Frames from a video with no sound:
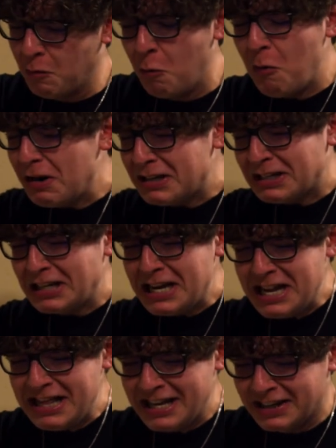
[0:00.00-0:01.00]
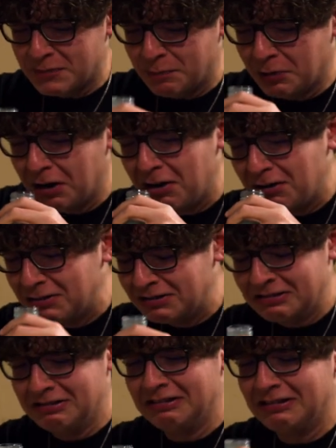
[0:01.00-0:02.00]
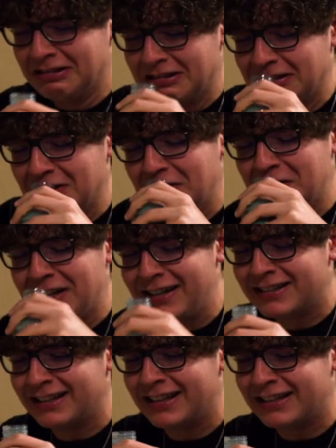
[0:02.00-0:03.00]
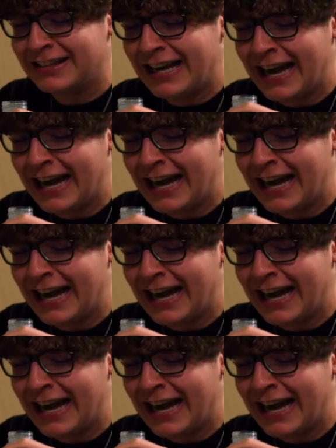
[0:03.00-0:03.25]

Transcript: what is in this, bro? Tastes like